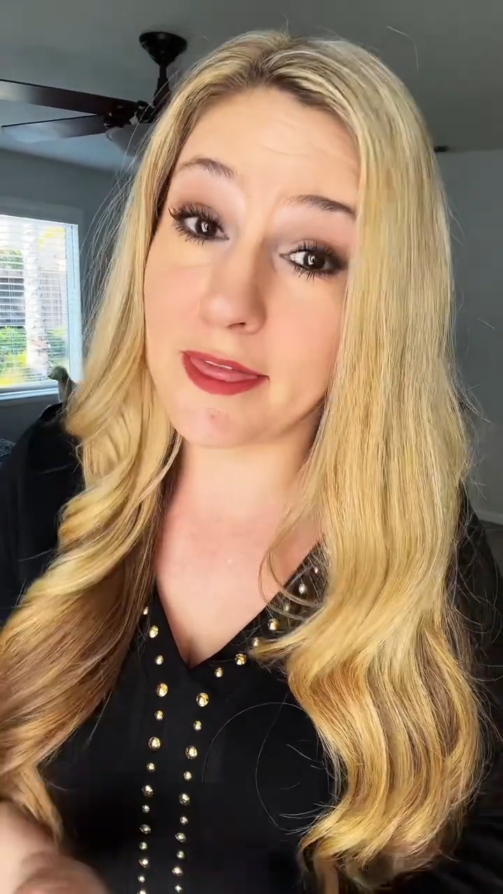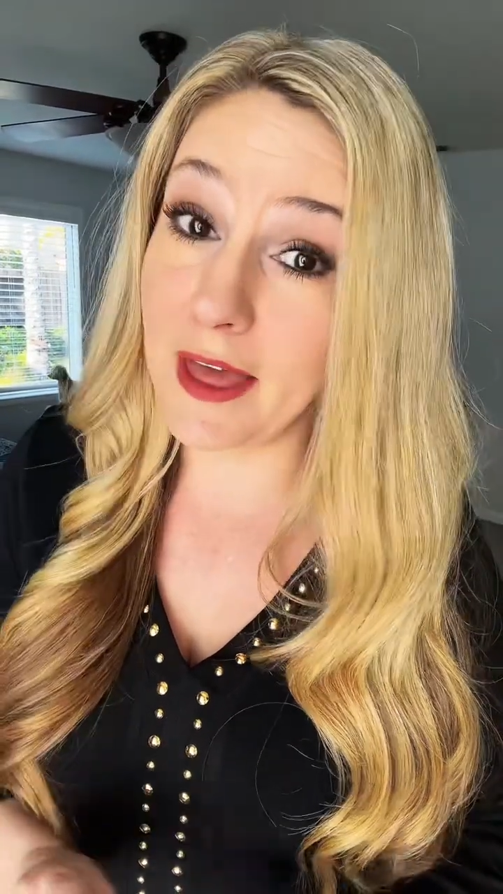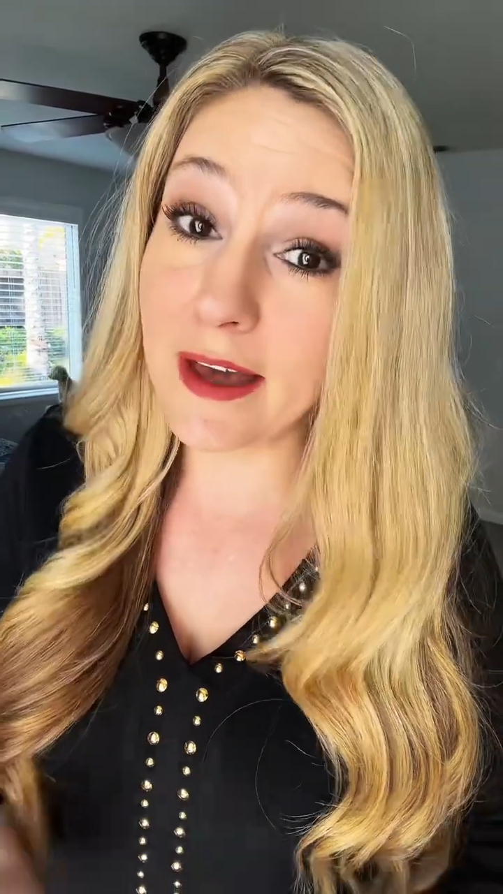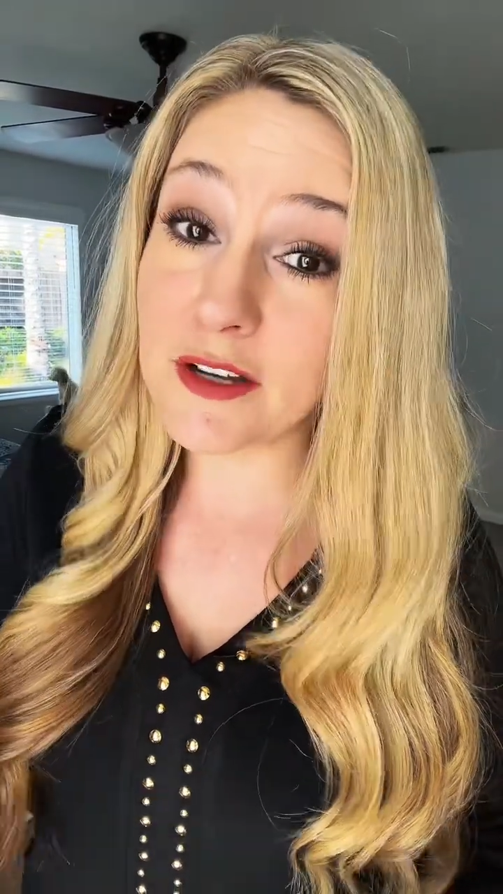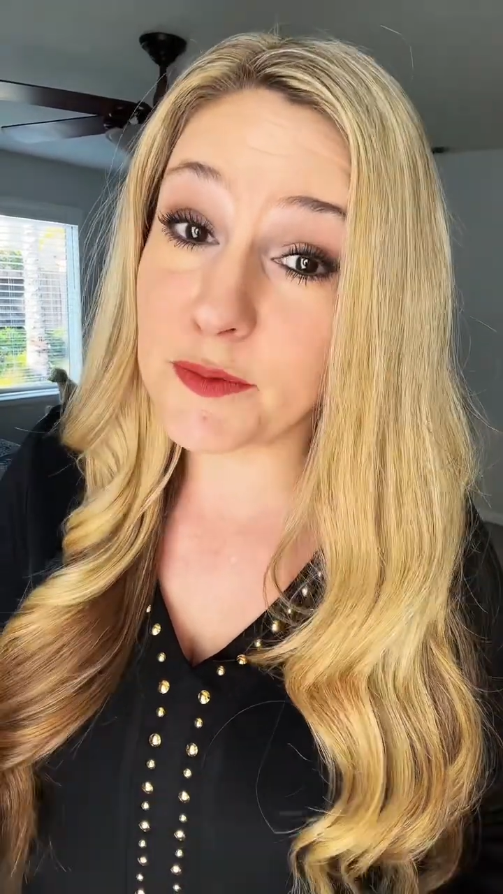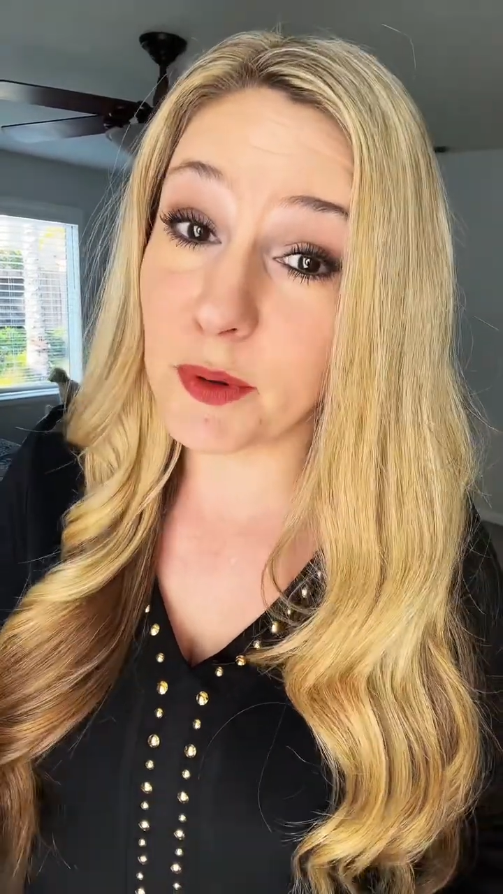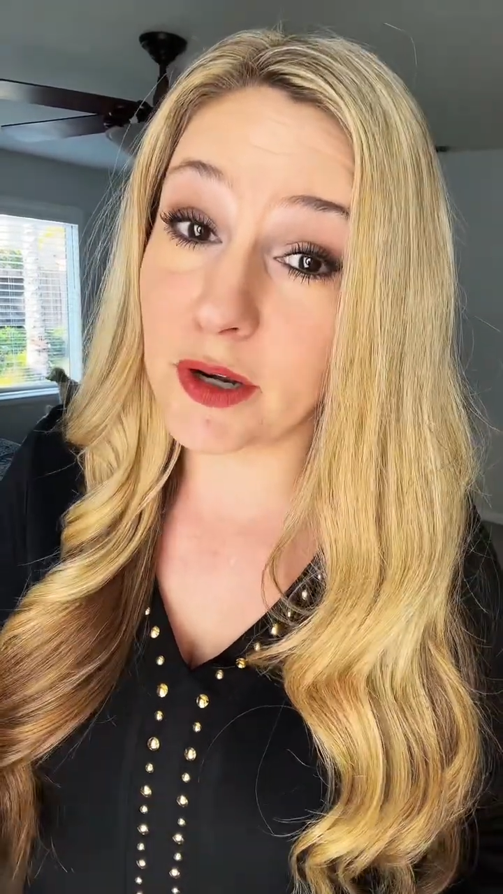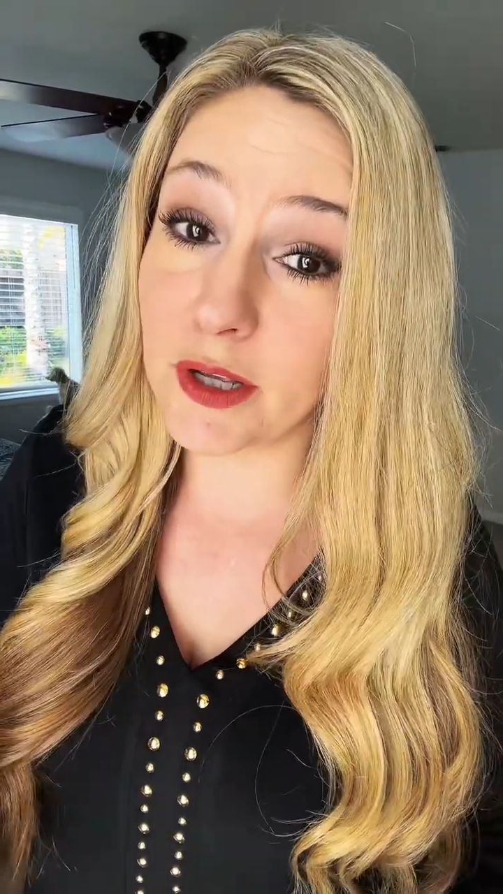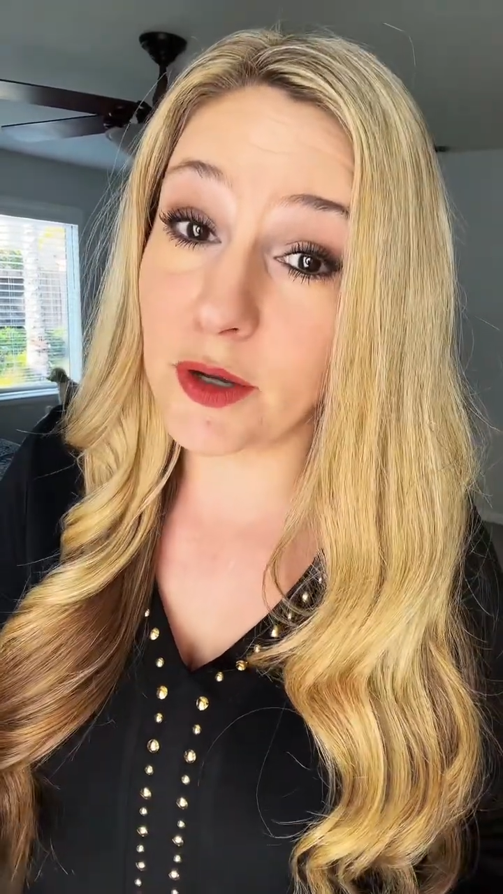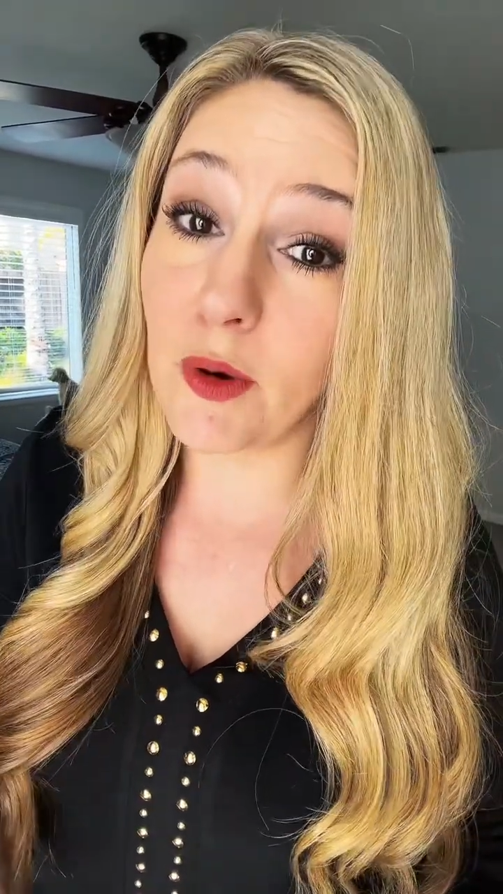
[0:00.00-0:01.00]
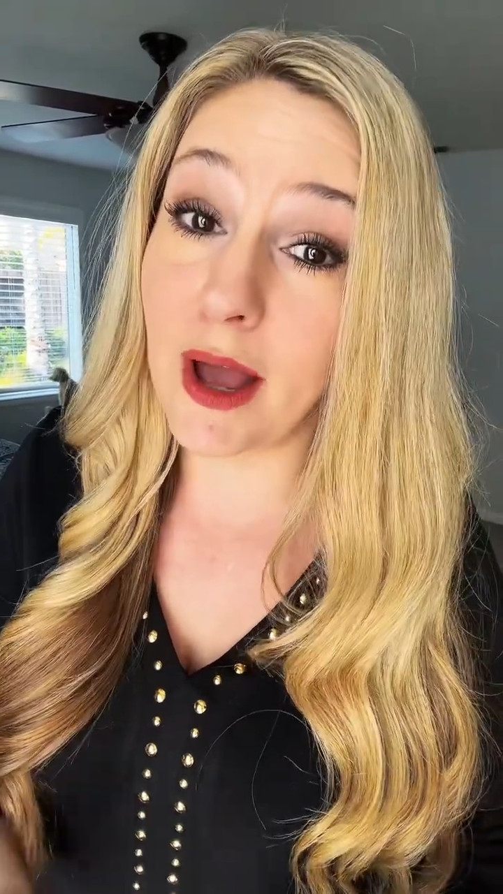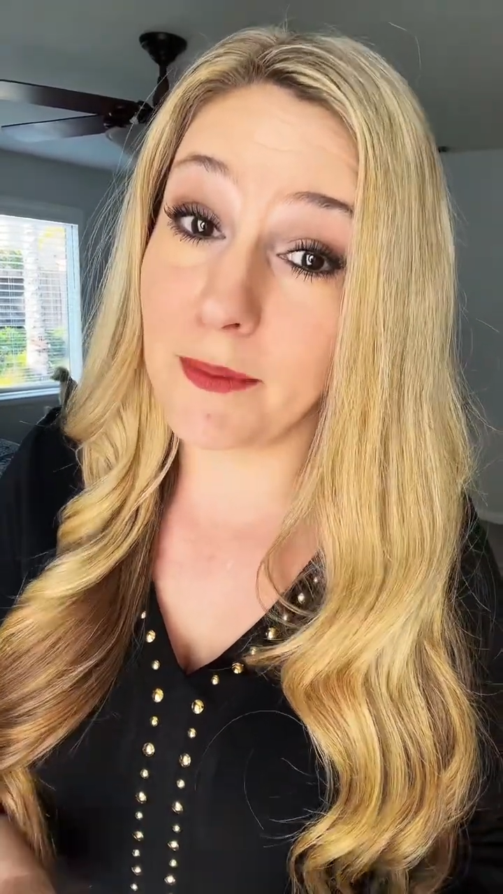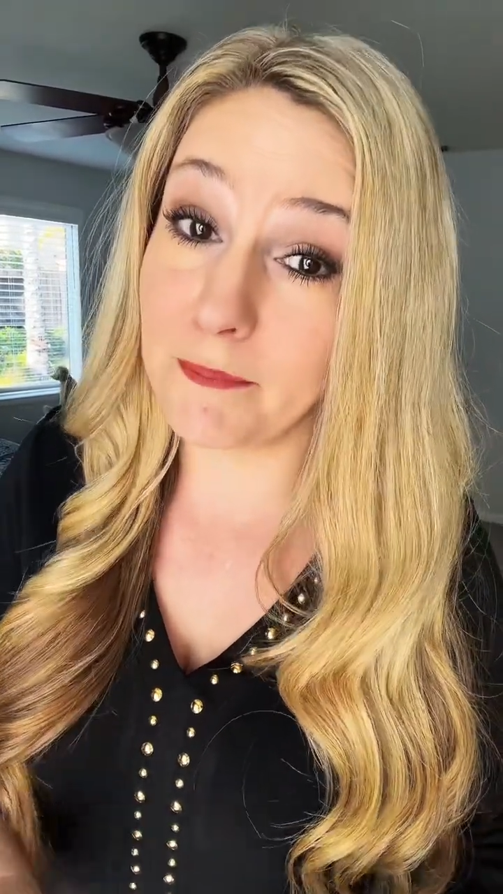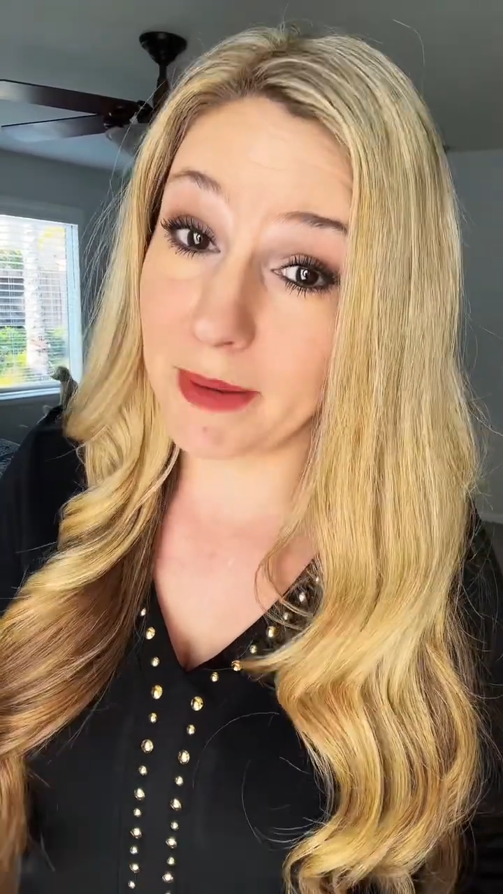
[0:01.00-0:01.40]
that is putting you at